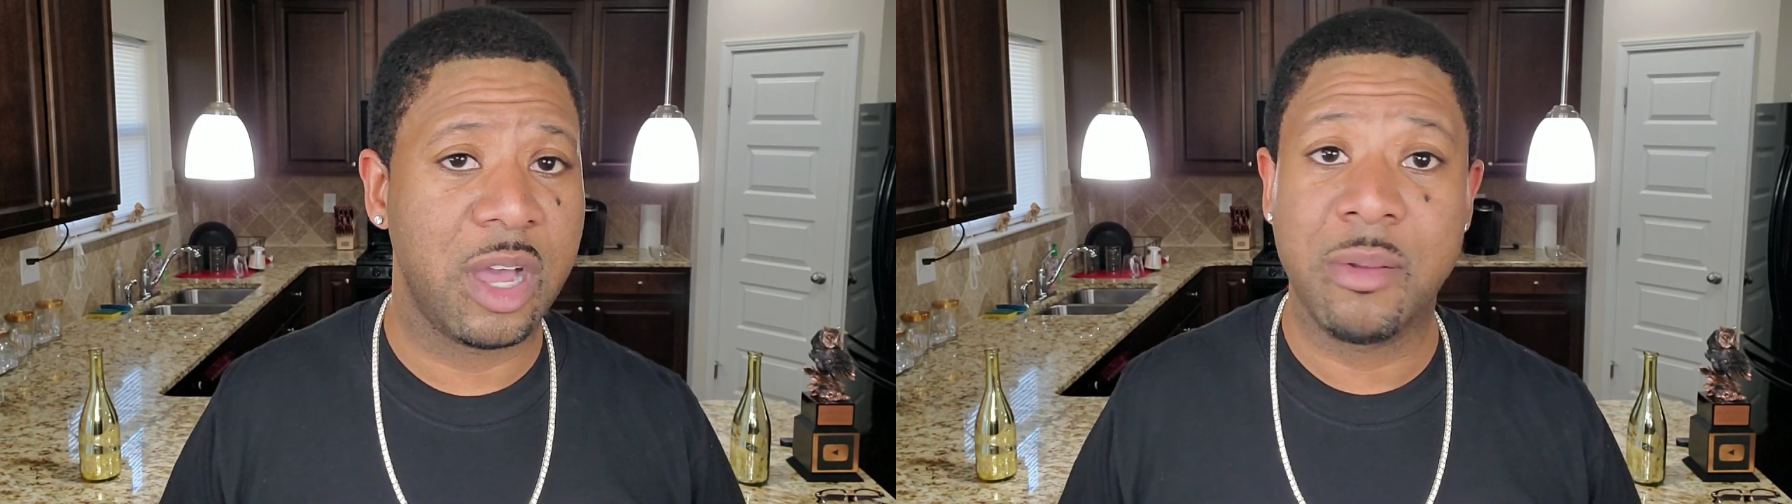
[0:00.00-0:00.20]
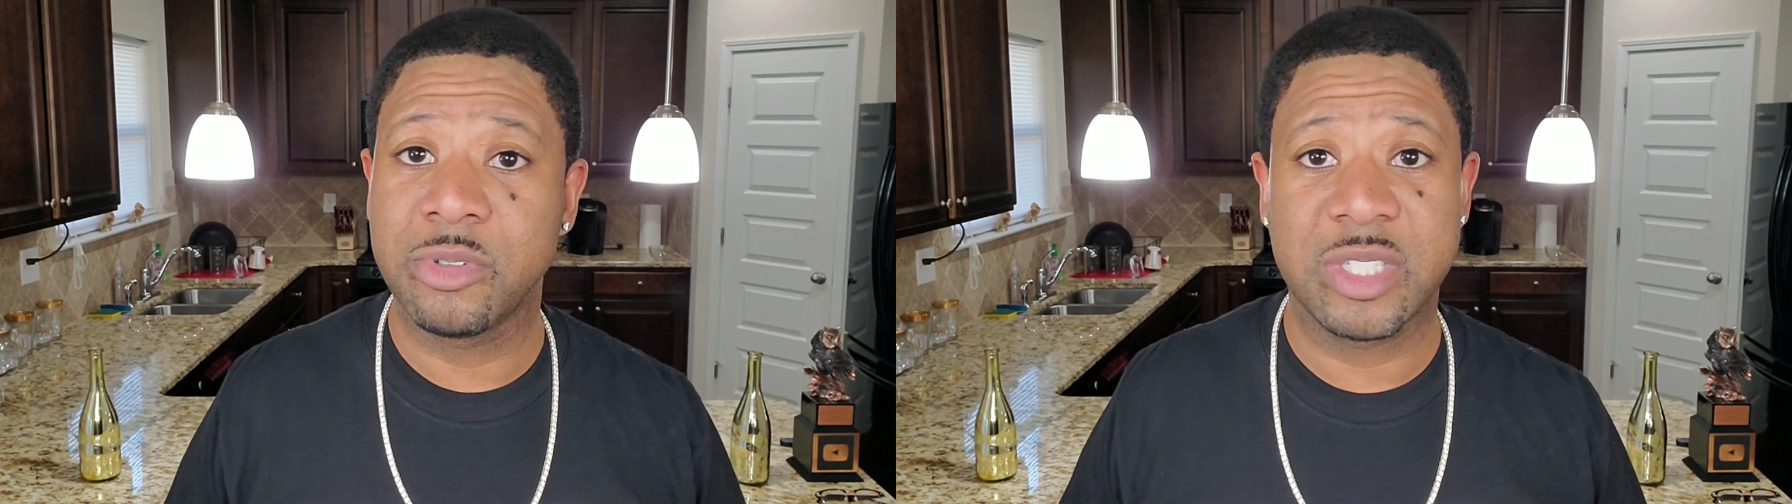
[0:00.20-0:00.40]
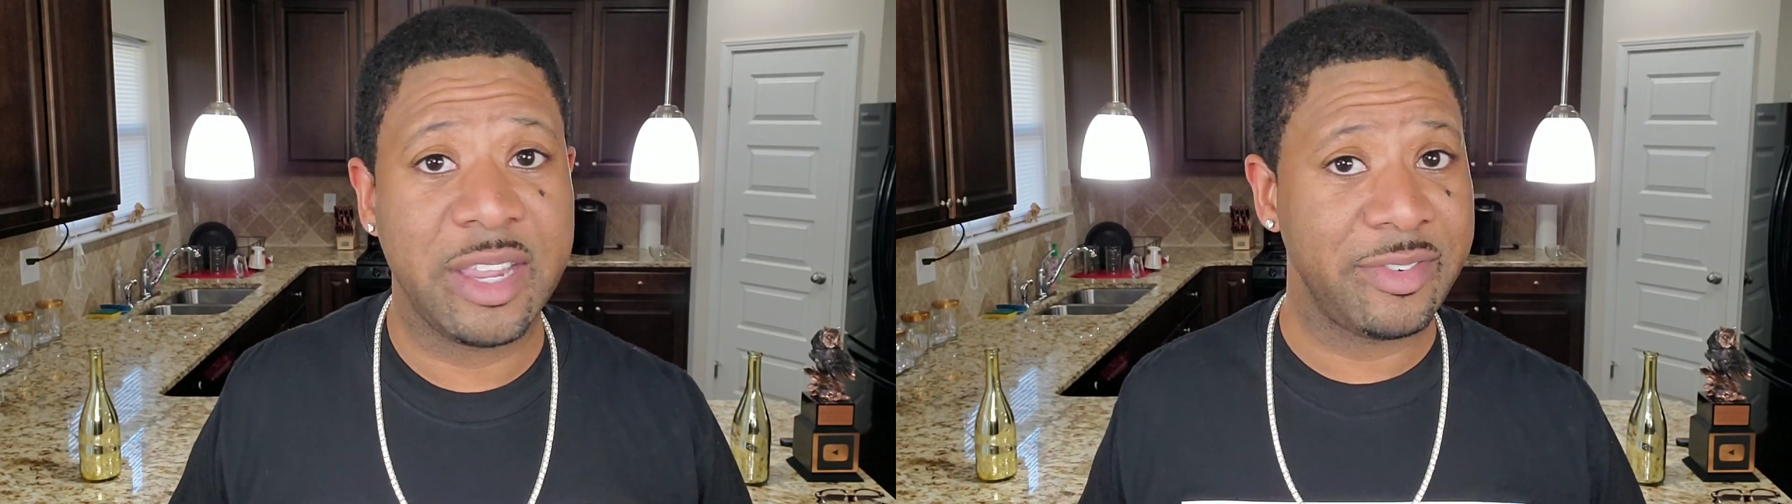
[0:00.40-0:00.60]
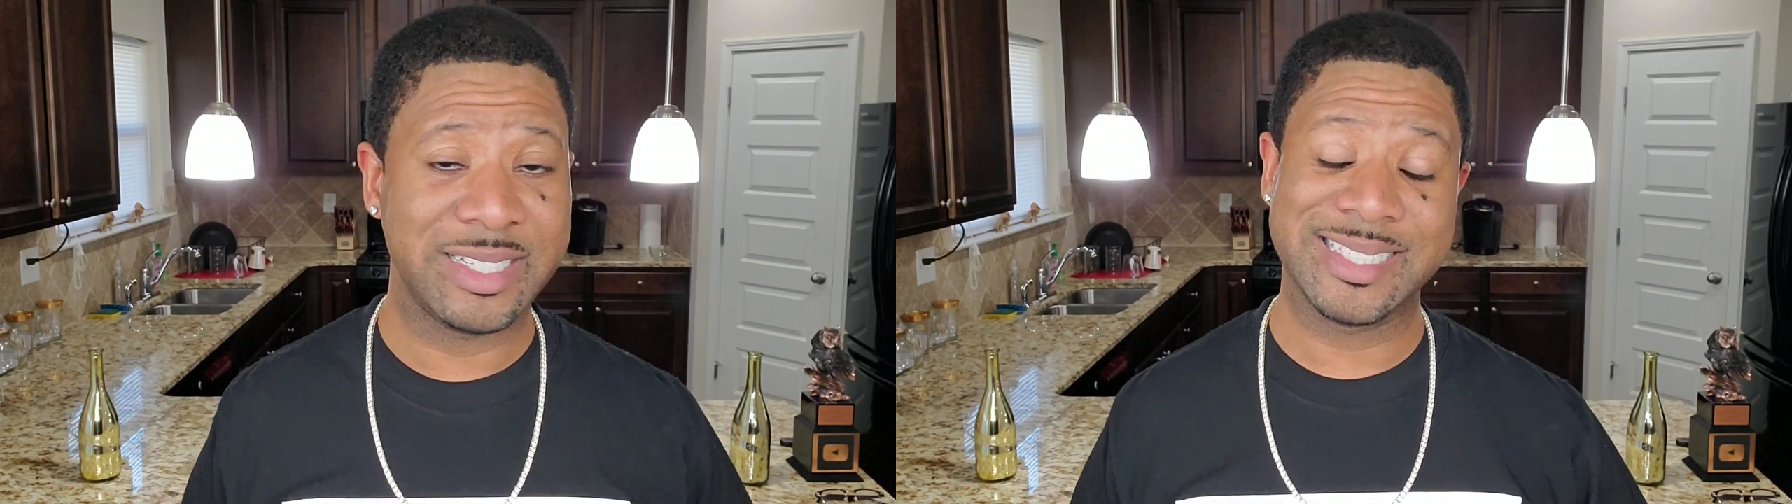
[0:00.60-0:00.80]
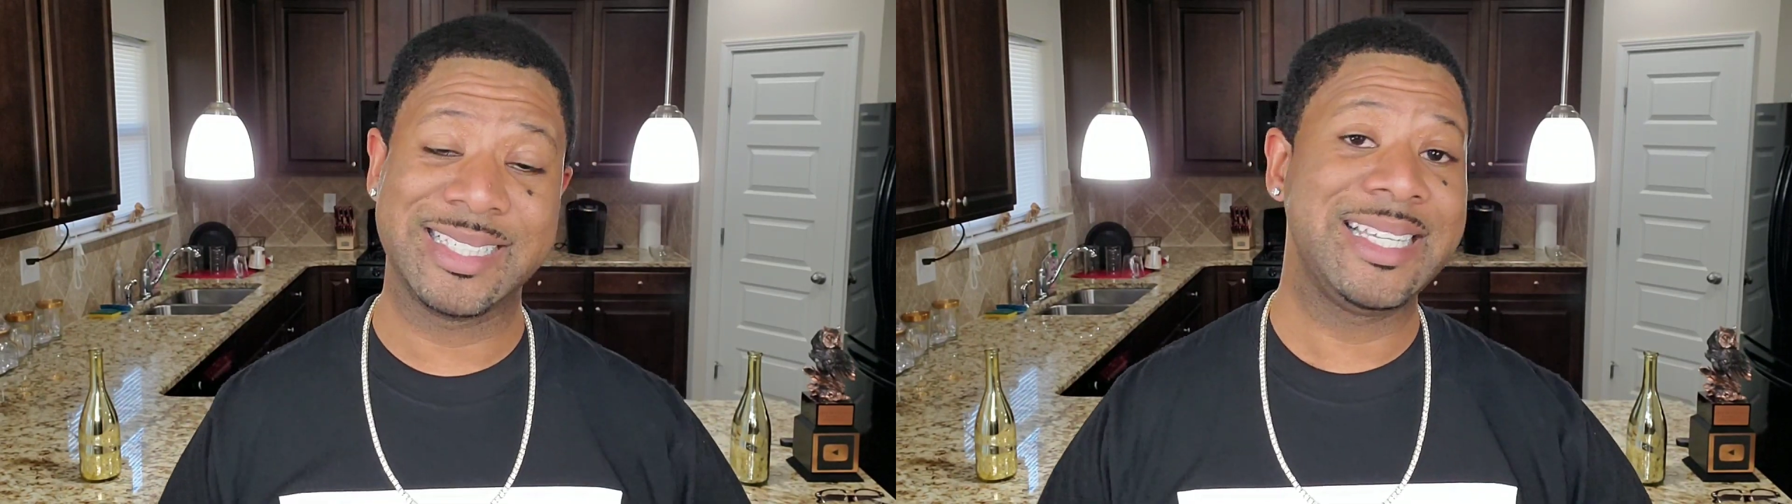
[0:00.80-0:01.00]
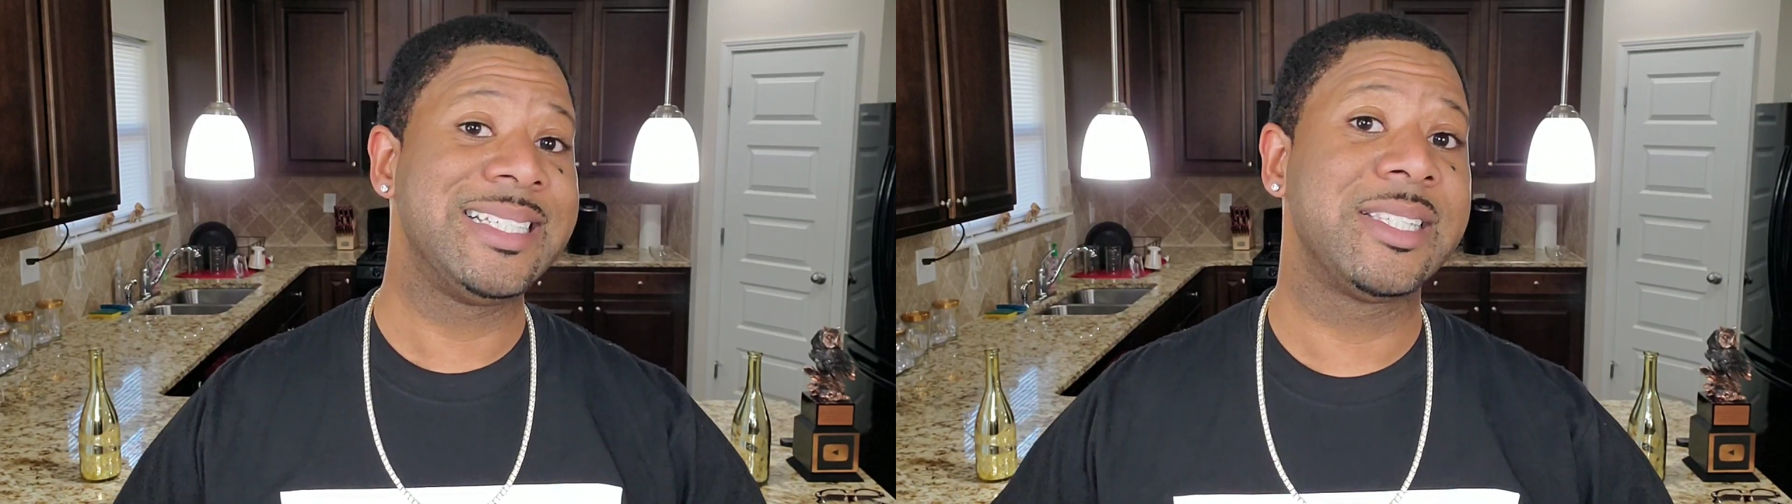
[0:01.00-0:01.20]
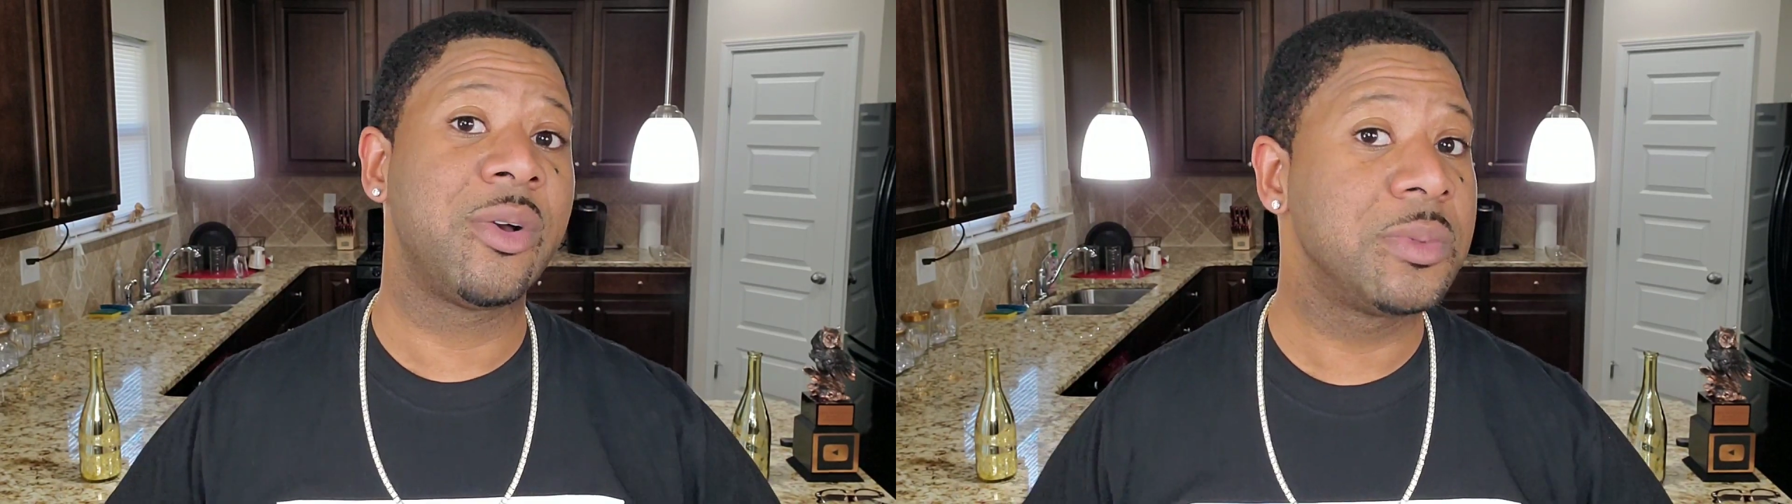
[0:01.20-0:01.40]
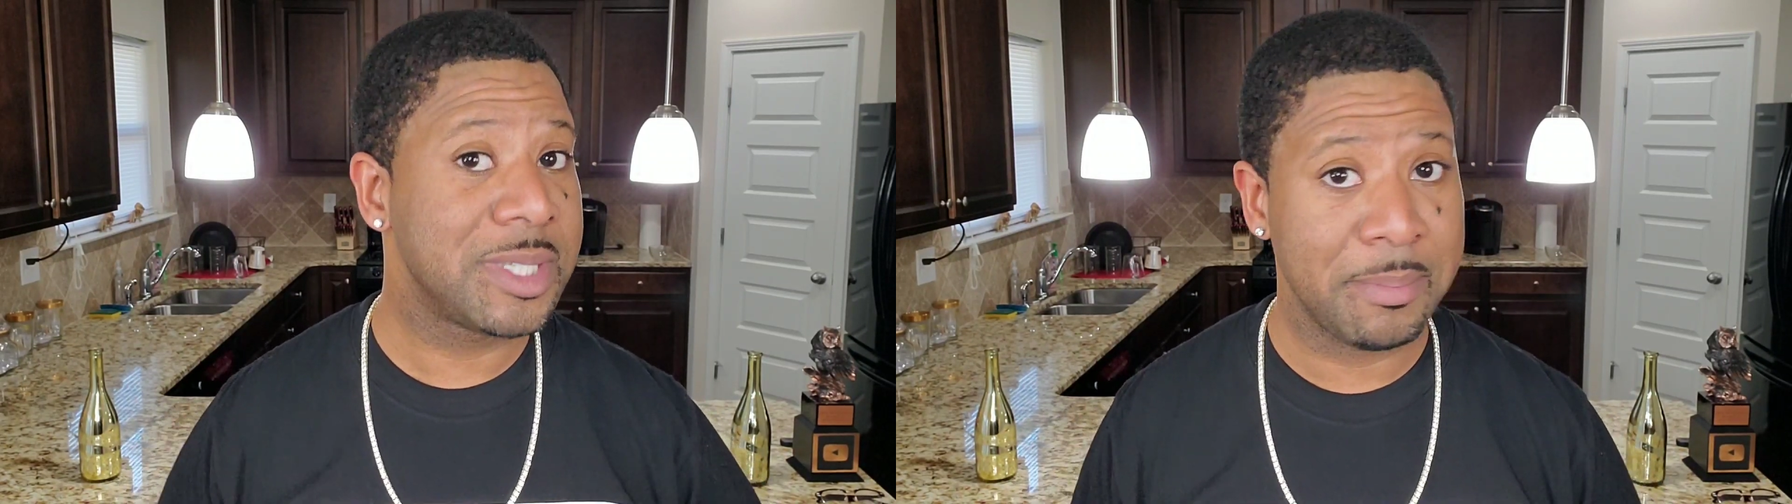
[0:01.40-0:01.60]
almost every disease
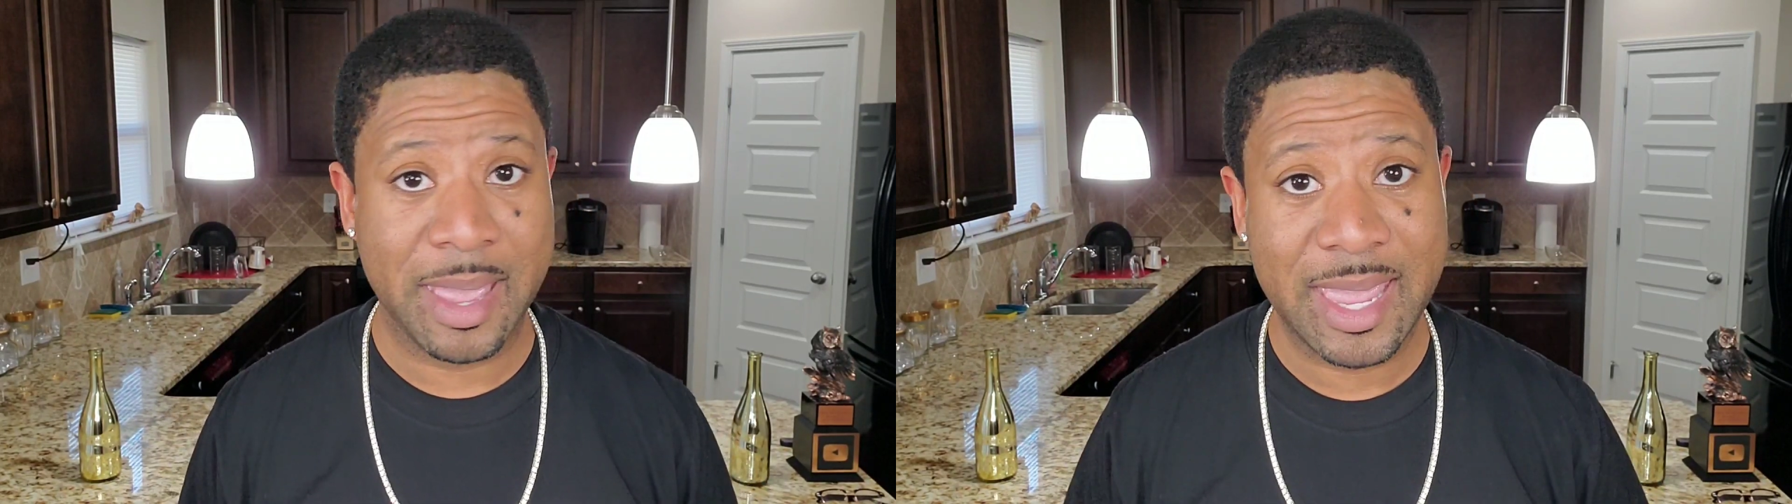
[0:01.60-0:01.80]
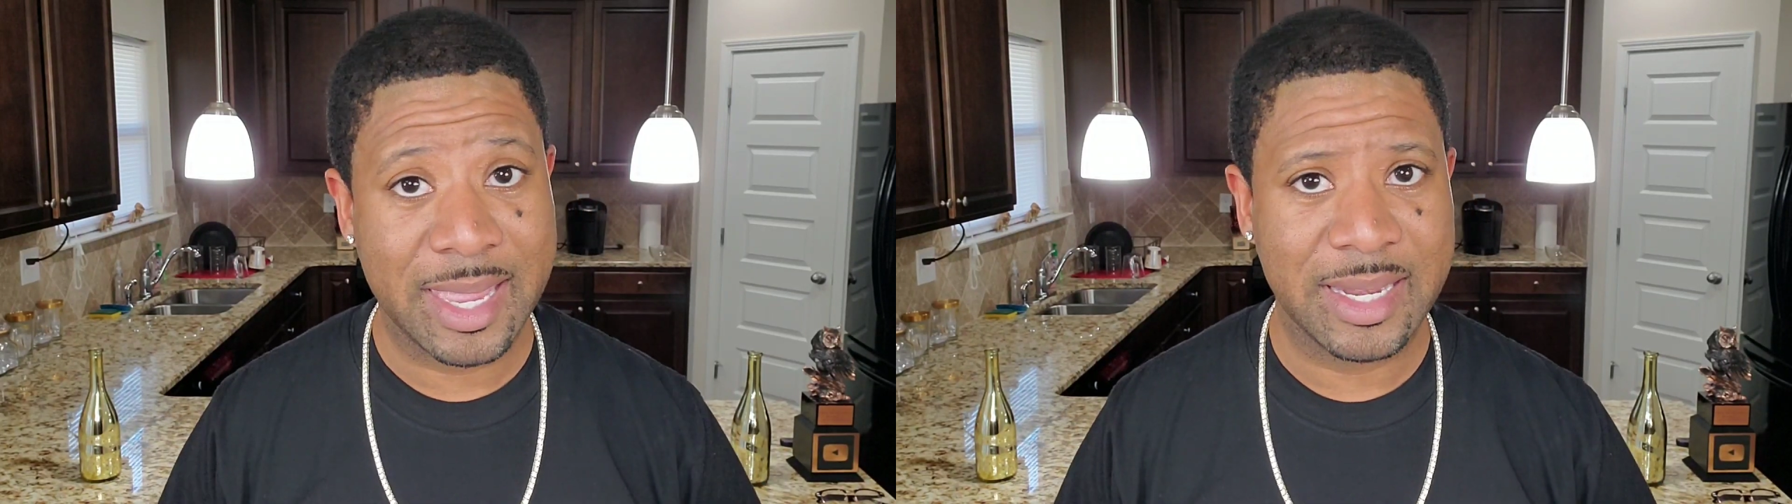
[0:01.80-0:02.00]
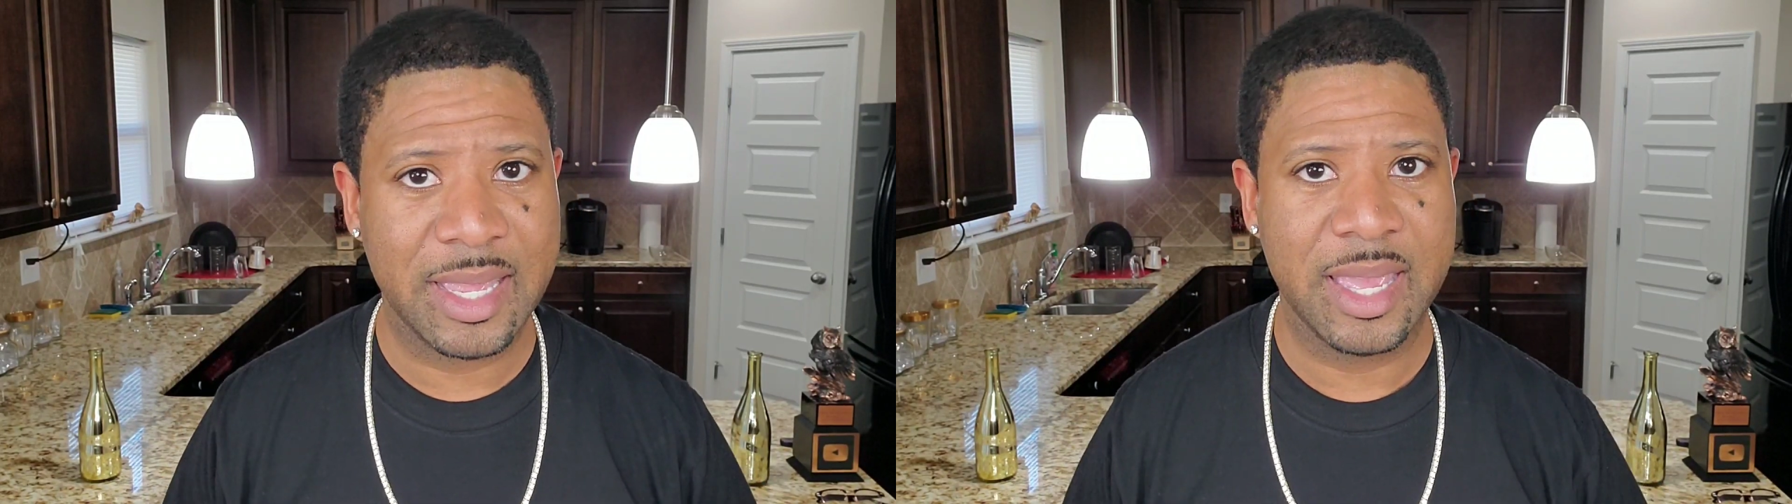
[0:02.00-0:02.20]
known to man.